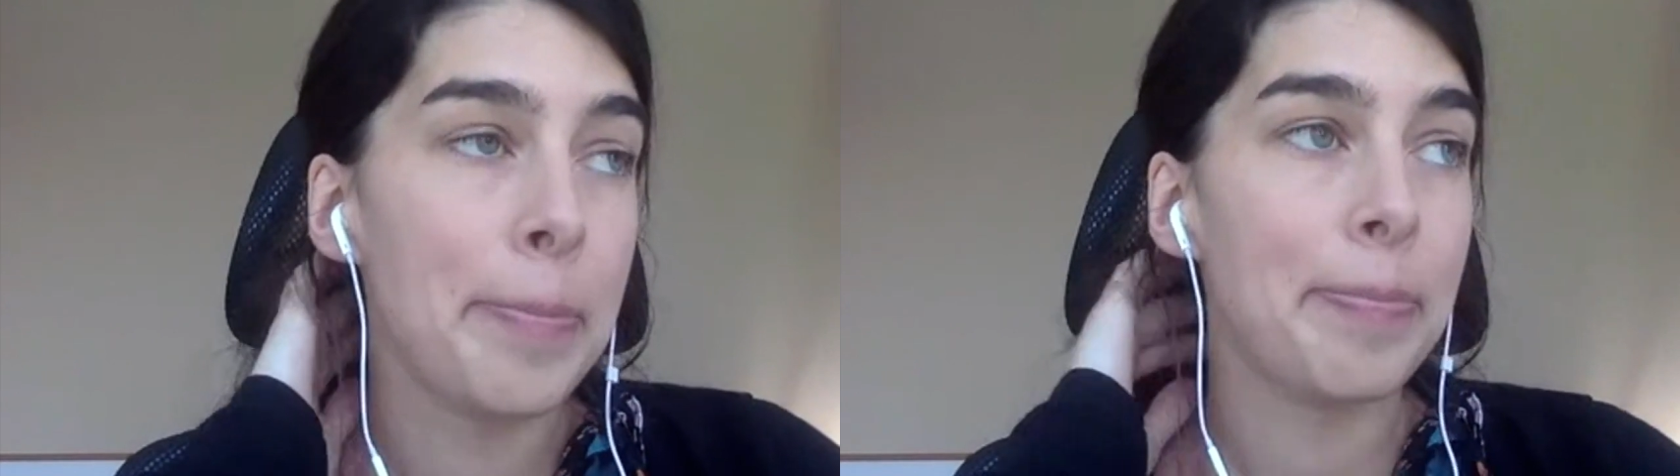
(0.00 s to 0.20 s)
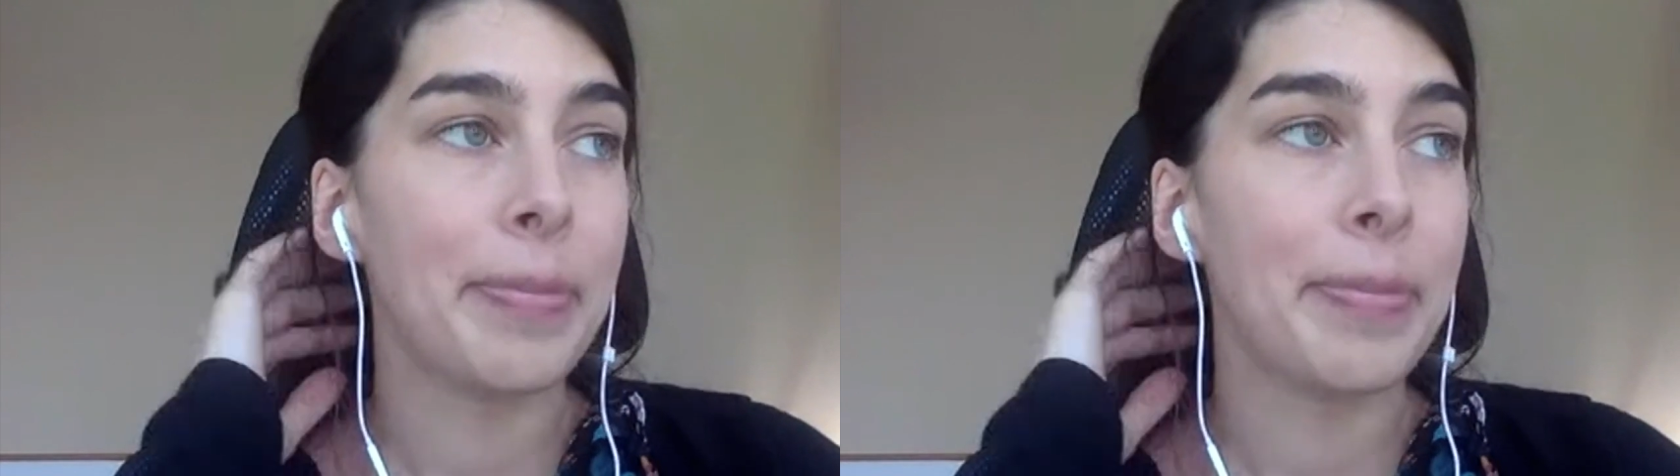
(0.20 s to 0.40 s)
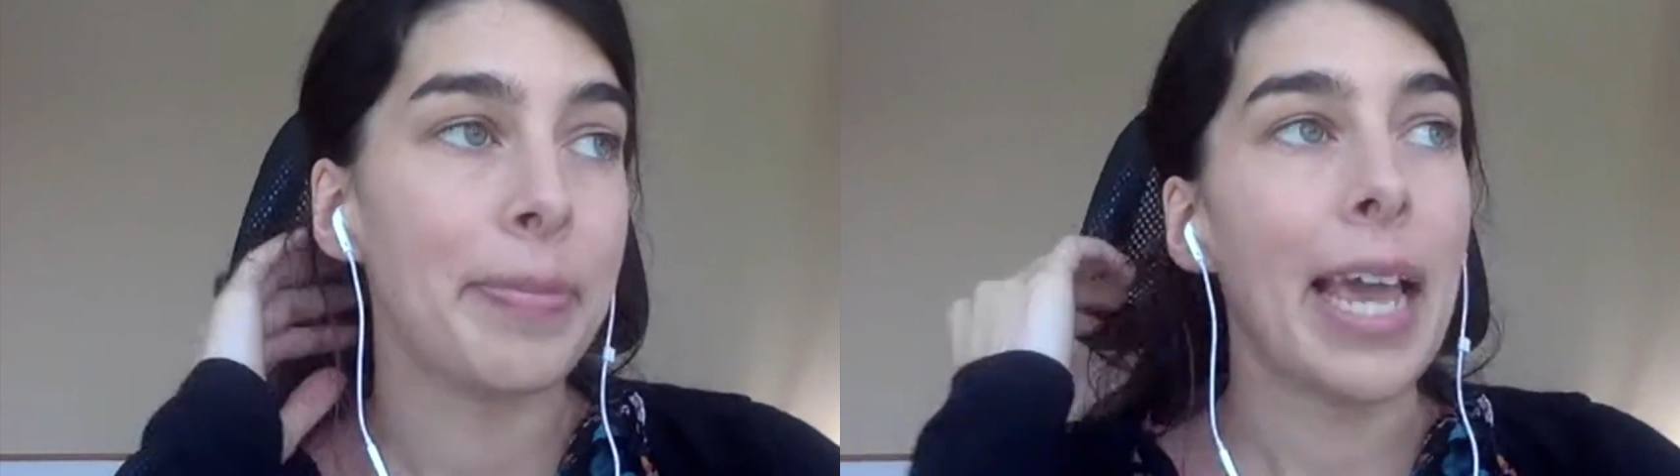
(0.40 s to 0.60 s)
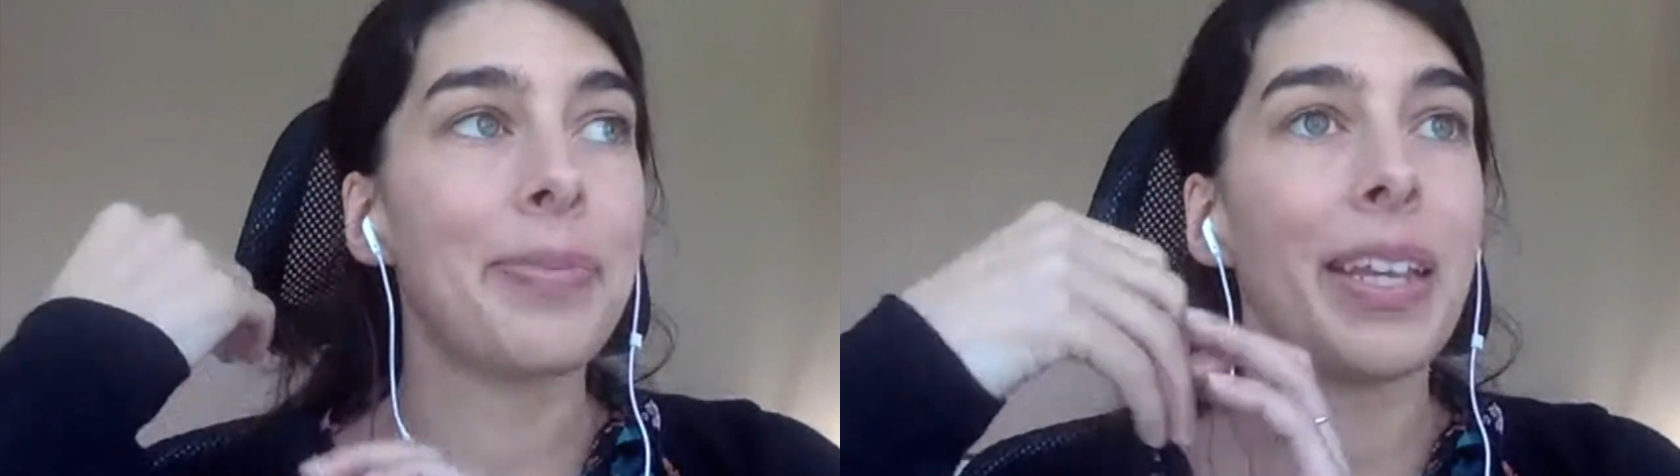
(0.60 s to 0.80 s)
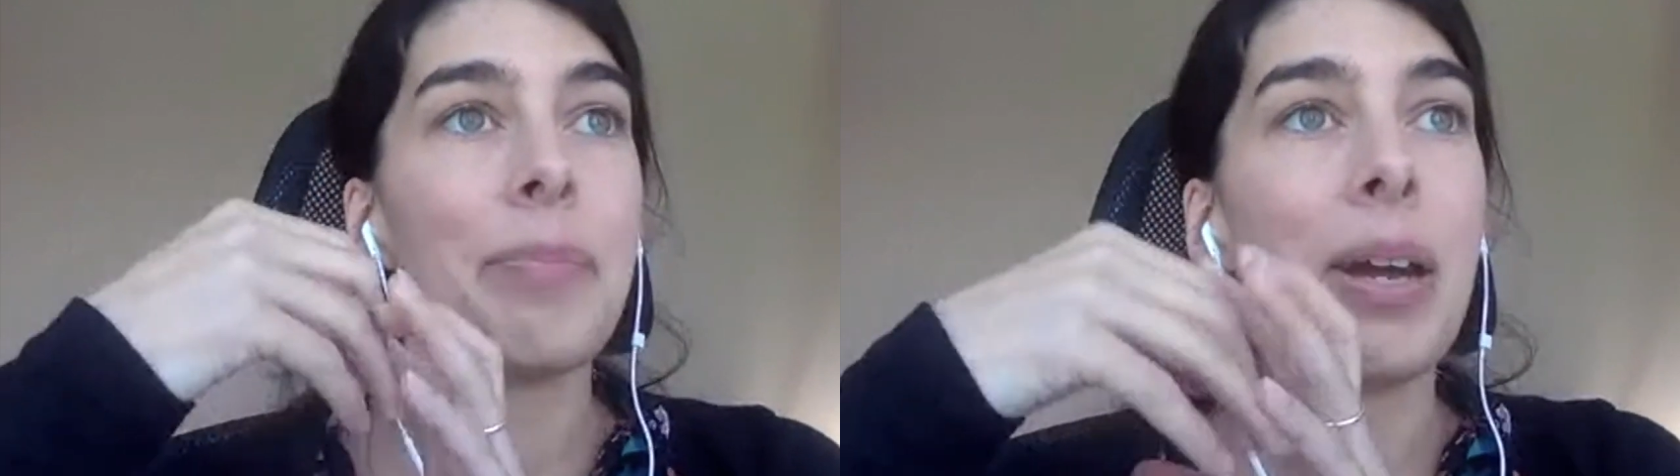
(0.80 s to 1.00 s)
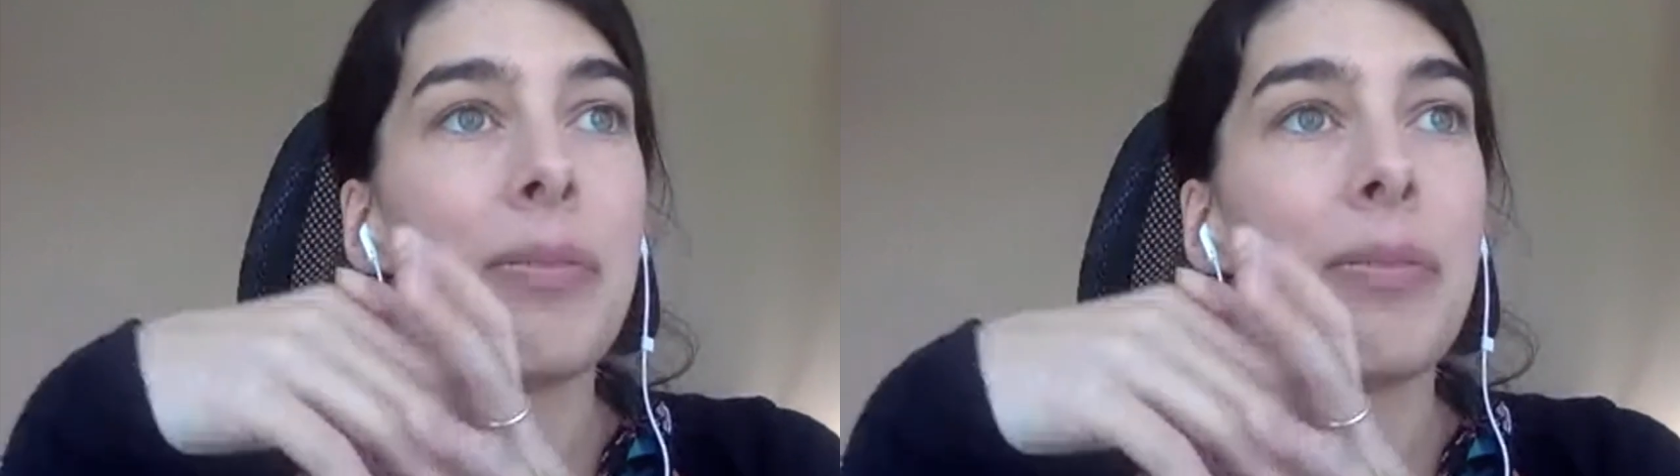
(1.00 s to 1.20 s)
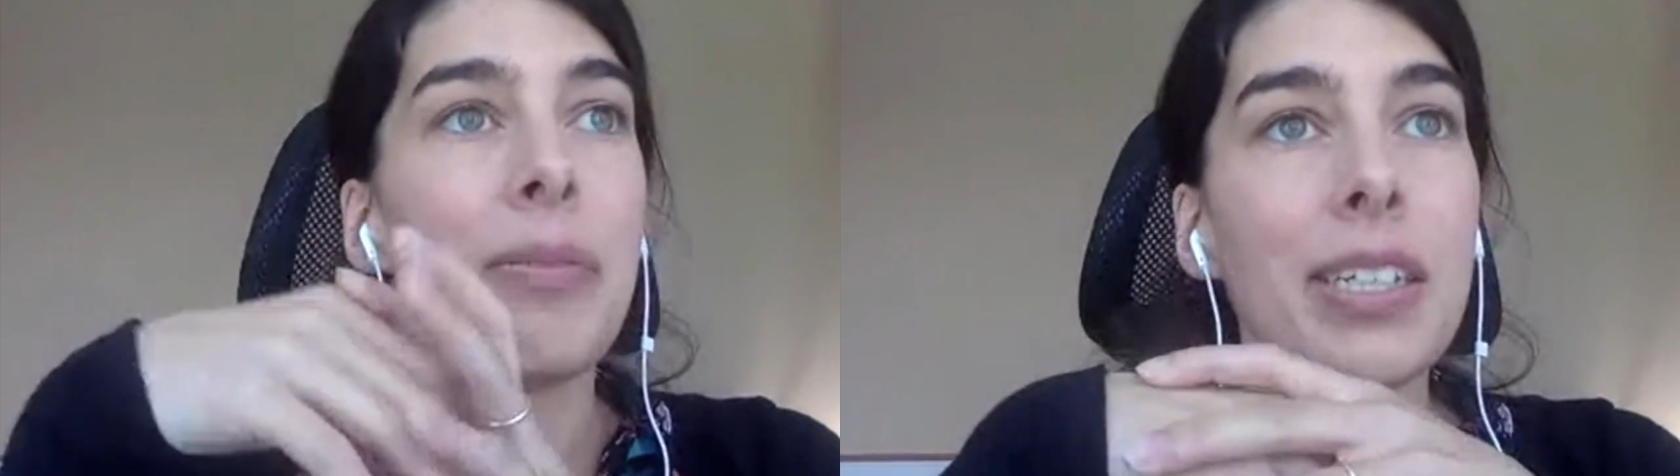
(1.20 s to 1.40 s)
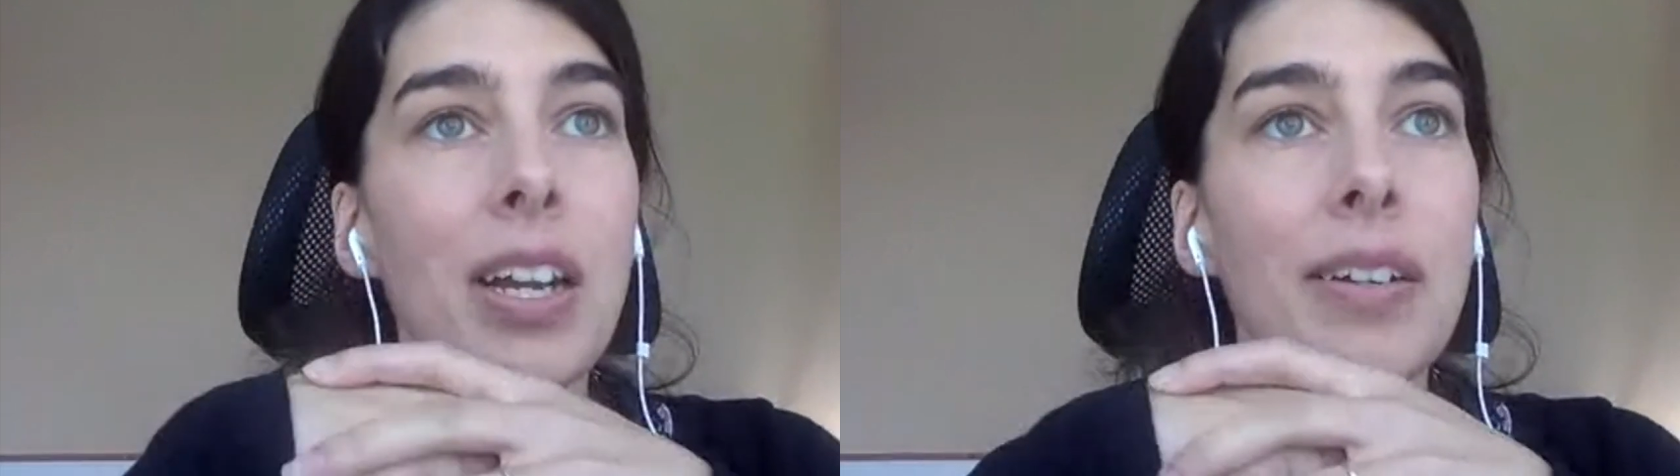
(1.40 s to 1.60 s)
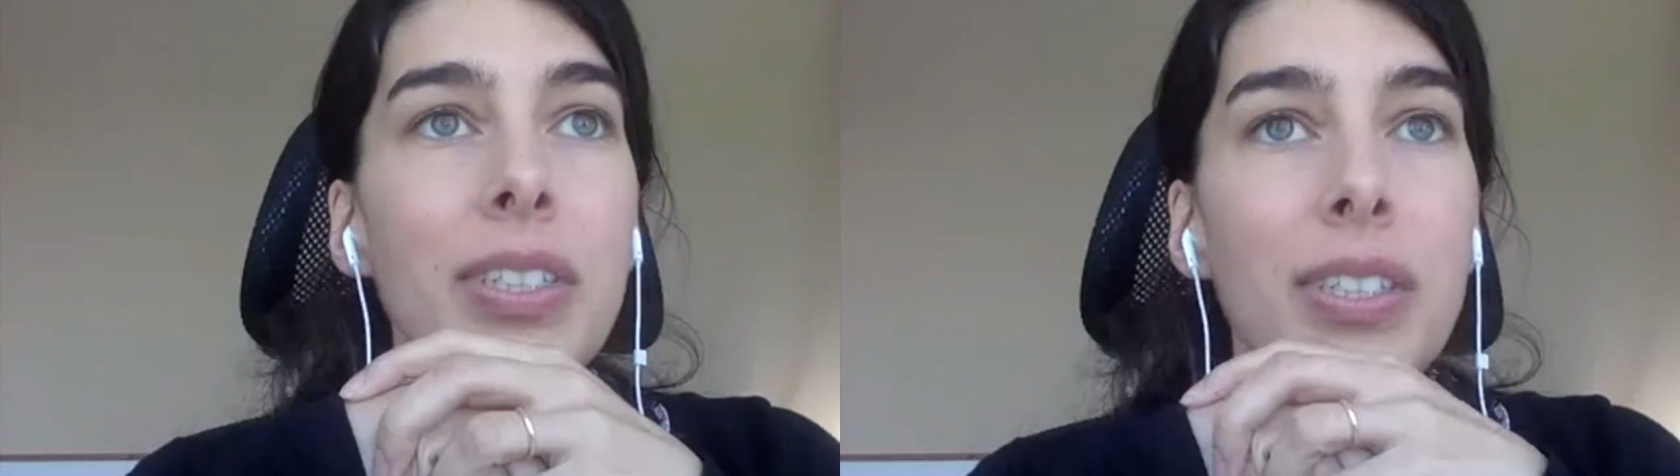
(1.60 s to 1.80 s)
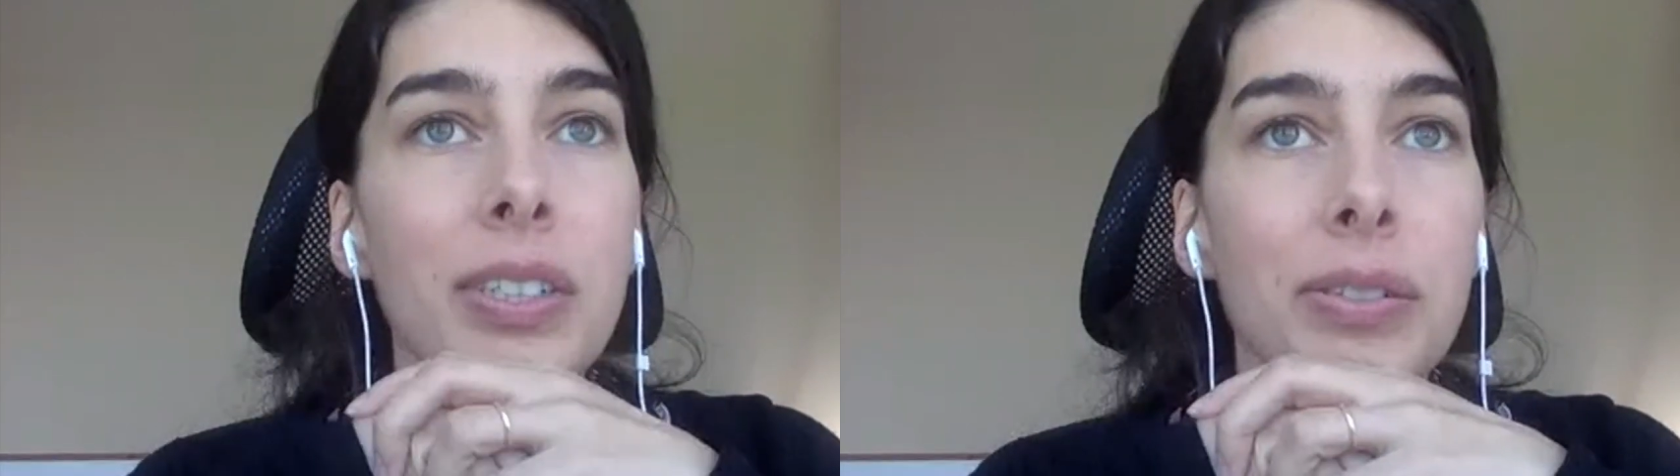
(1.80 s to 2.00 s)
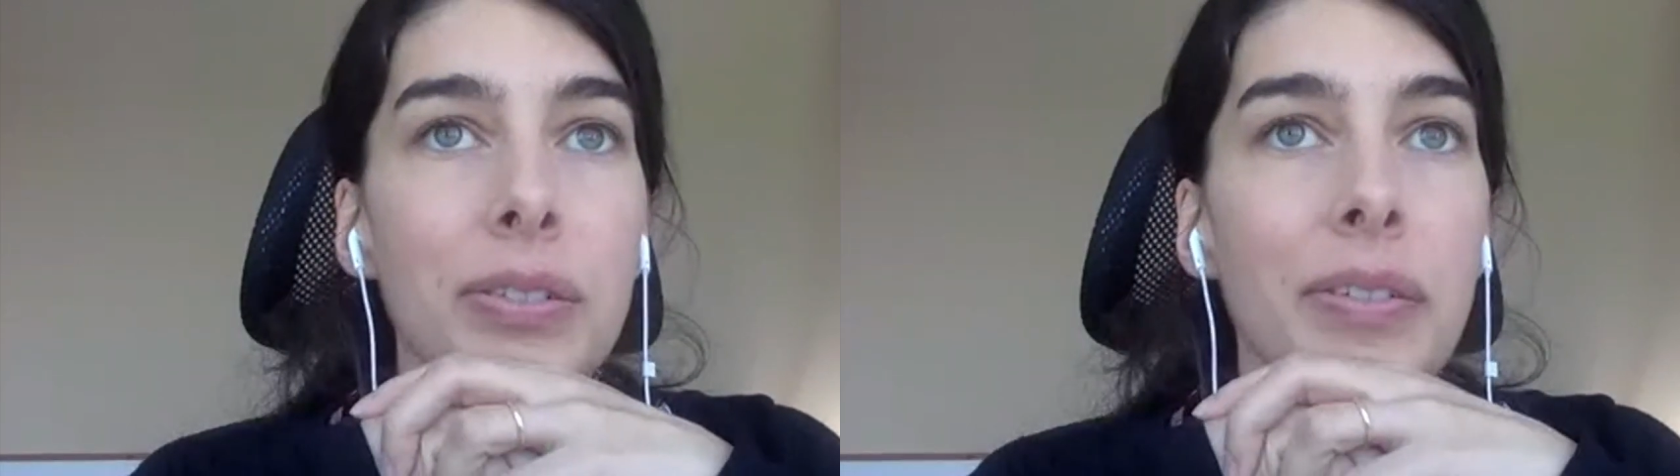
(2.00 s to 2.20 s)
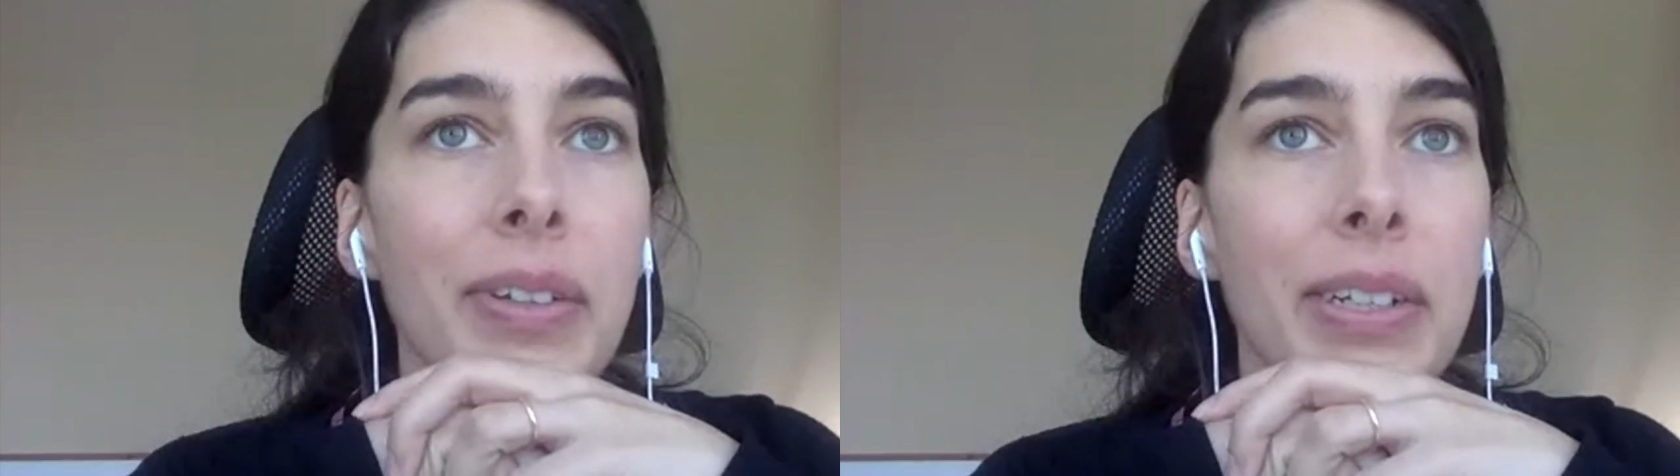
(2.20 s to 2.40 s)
But when it comes to,